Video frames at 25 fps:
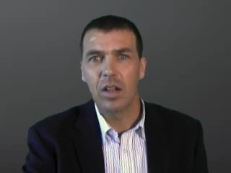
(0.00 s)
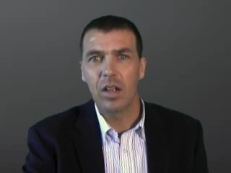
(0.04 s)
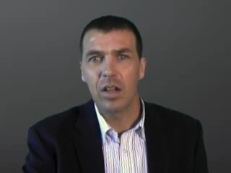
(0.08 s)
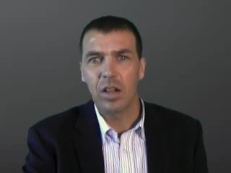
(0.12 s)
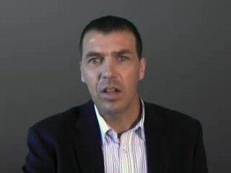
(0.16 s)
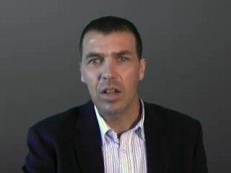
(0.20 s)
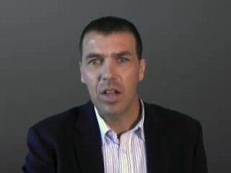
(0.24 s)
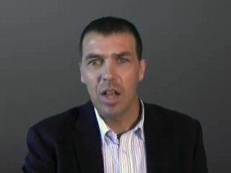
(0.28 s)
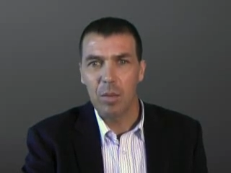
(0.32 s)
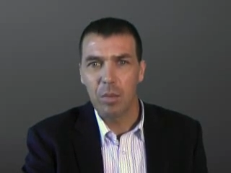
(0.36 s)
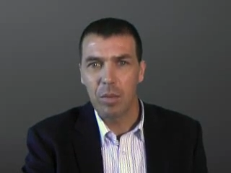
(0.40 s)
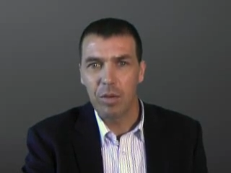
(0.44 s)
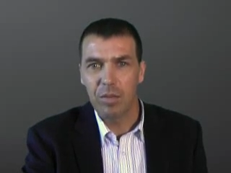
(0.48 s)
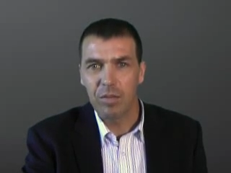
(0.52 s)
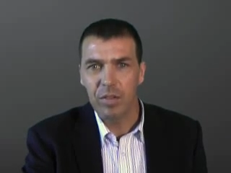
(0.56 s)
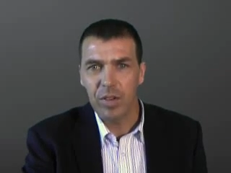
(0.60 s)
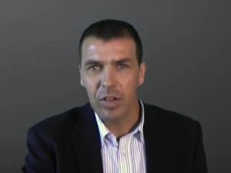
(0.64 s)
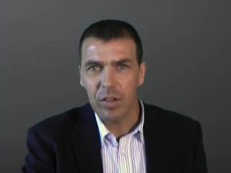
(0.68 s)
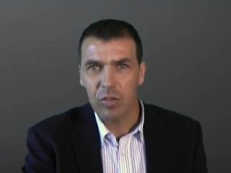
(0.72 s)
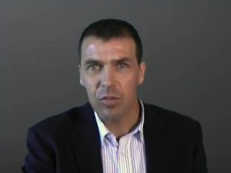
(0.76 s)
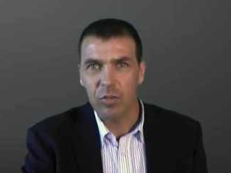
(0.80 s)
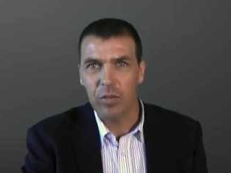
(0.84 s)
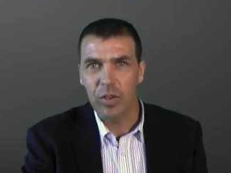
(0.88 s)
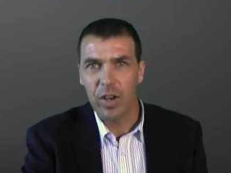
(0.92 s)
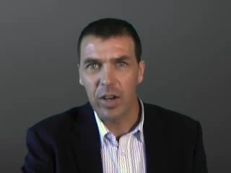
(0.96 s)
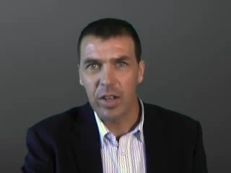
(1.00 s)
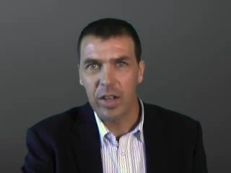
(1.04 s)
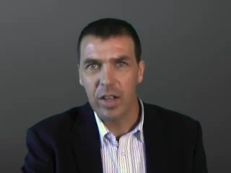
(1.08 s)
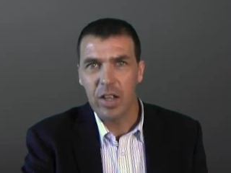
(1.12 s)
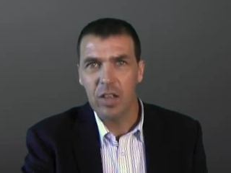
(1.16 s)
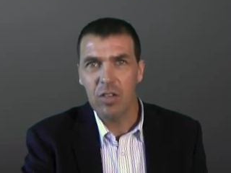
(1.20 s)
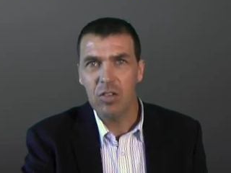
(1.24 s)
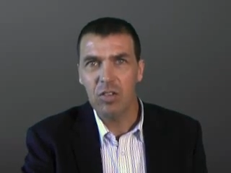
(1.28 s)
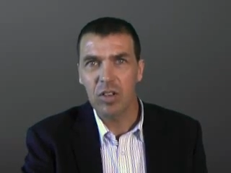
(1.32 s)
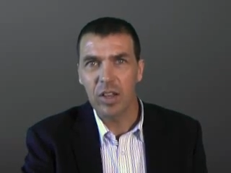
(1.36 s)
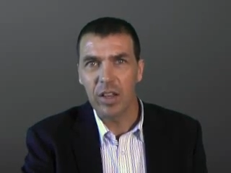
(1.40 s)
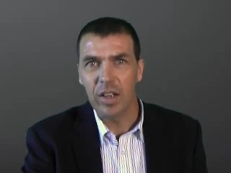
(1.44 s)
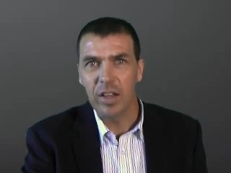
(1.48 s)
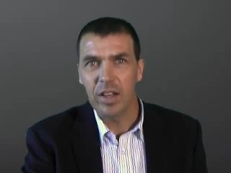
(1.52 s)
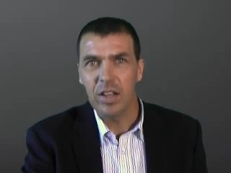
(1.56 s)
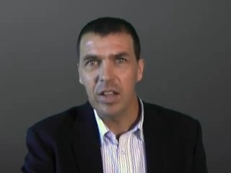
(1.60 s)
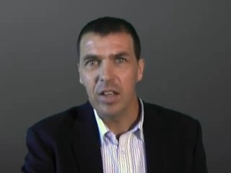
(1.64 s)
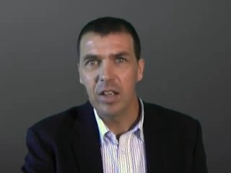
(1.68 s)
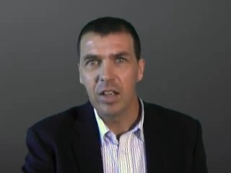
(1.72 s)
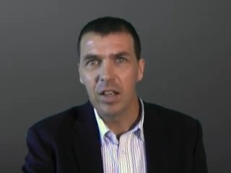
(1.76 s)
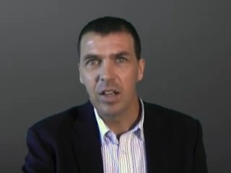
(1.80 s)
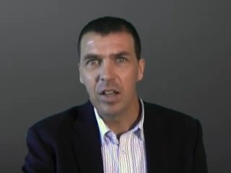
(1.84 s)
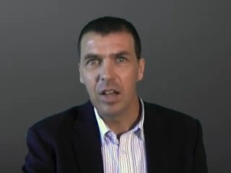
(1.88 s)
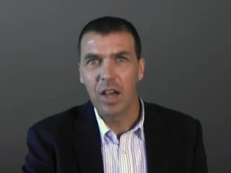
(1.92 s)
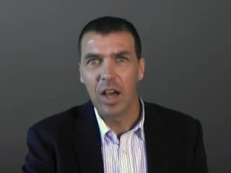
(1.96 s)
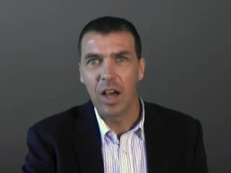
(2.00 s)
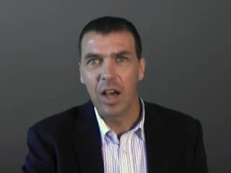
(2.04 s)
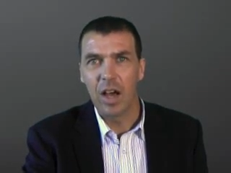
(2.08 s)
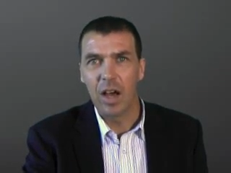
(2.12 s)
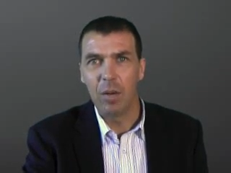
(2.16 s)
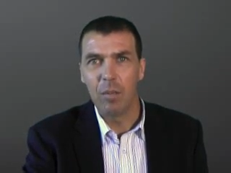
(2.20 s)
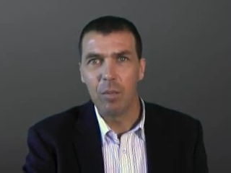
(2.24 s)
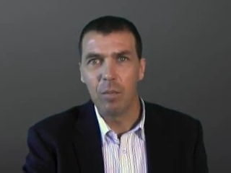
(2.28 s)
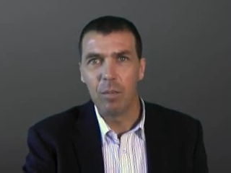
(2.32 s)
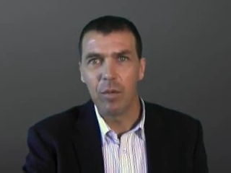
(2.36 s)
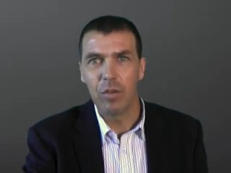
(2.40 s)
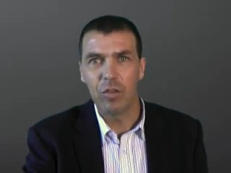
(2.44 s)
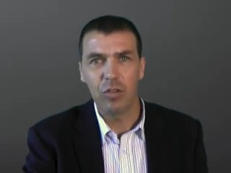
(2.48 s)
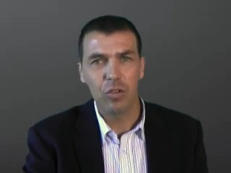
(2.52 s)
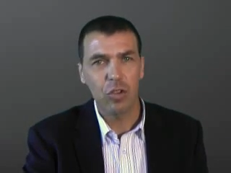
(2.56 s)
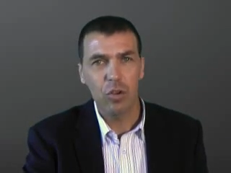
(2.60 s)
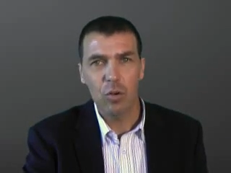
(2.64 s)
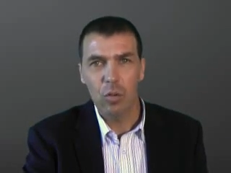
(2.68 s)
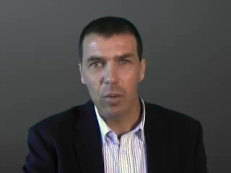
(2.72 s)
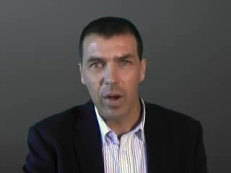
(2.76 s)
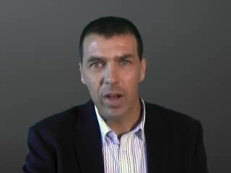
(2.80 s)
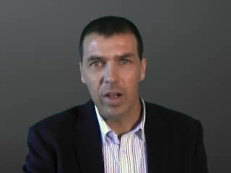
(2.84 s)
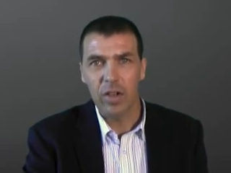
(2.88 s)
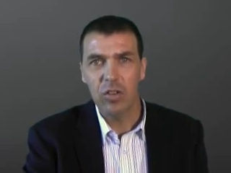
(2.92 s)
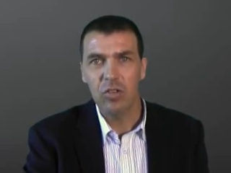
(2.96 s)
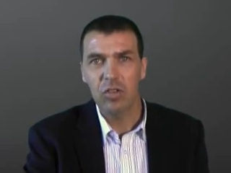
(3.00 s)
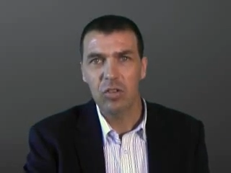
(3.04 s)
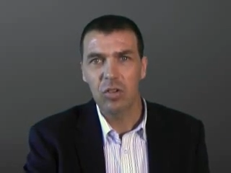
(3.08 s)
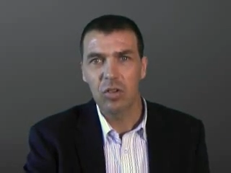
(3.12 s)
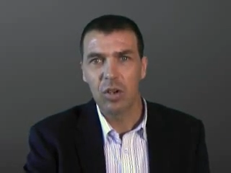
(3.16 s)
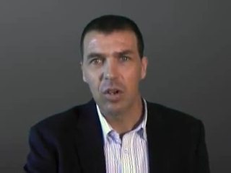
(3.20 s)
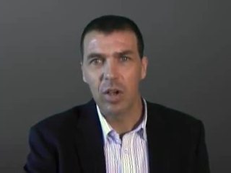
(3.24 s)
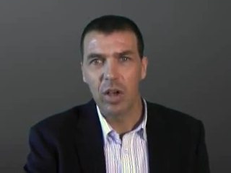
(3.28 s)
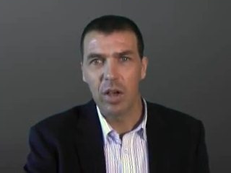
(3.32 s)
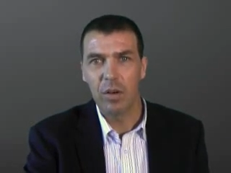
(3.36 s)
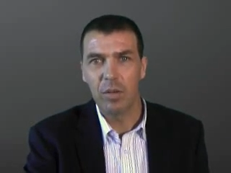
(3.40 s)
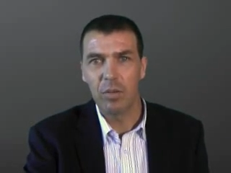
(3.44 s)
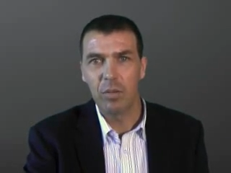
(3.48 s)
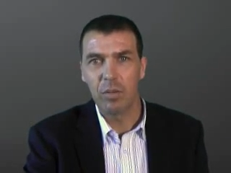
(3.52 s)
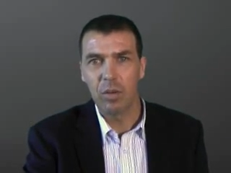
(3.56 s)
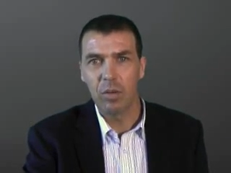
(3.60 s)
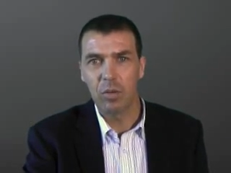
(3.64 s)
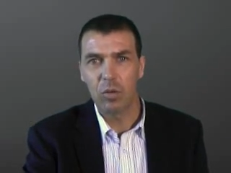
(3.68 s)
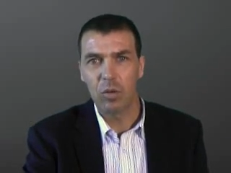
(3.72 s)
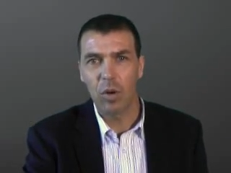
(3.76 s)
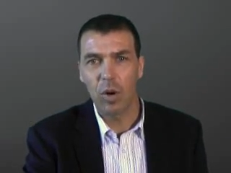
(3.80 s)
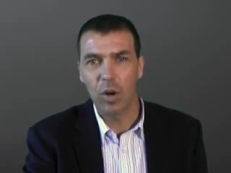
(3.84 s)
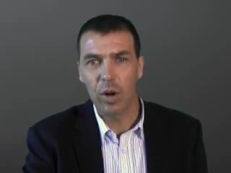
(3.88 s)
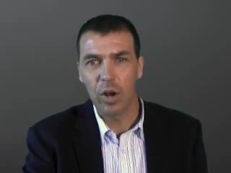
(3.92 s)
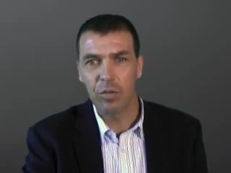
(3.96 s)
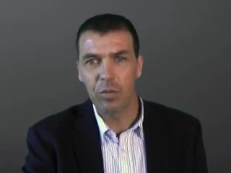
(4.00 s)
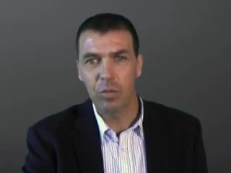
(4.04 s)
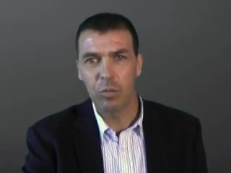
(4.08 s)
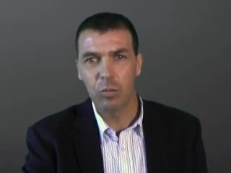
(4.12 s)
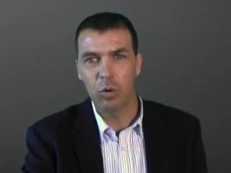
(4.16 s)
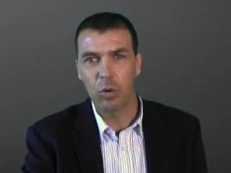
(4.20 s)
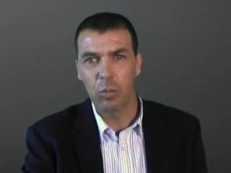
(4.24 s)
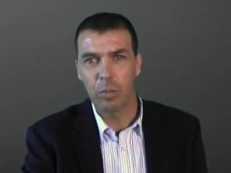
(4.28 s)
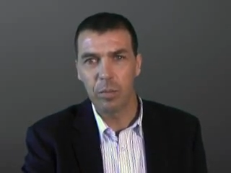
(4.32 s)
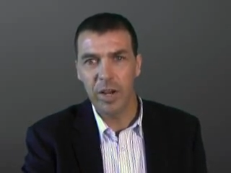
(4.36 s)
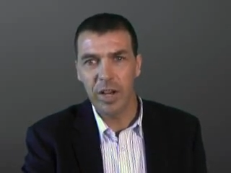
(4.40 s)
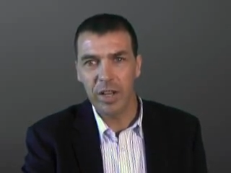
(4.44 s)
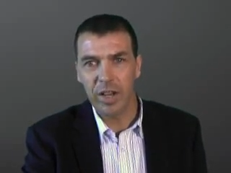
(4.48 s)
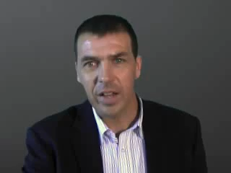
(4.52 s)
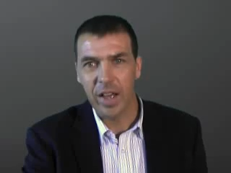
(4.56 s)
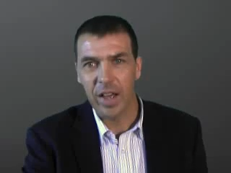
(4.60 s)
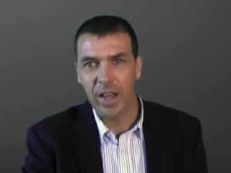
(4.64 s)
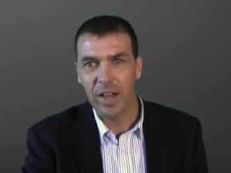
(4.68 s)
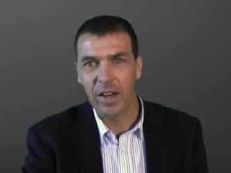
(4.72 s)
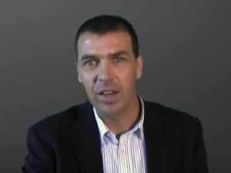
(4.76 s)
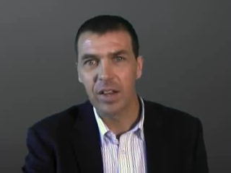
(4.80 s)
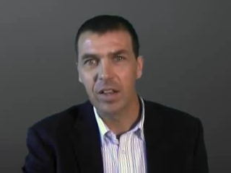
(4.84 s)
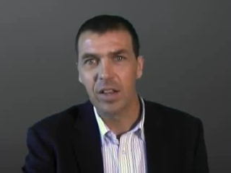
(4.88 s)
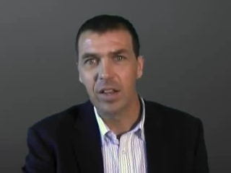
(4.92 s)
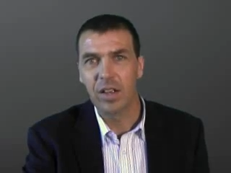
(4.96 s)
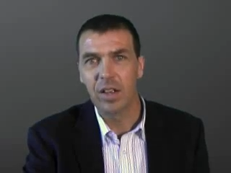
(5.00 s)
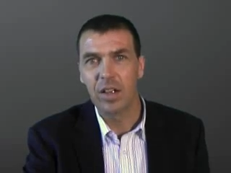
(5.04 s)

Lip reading: can be fixed fairly easily. There's two ways, and quite often we'll medicate